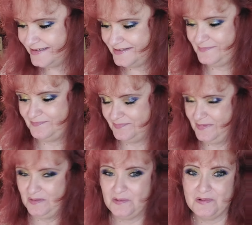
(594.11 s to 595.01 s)
is
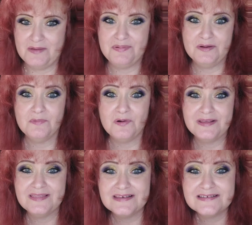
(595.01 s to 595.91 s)
Oh, I've been
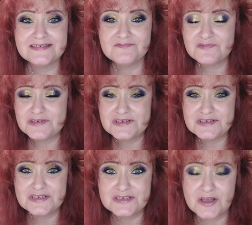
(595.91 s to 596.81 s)
wanting this for
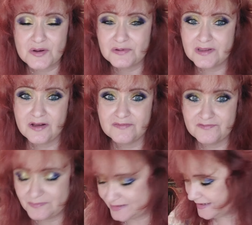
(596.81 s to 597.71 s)
so long
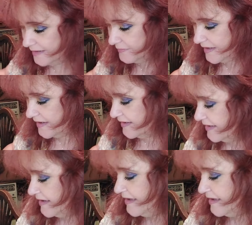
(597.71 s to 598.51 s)
from GlamLite.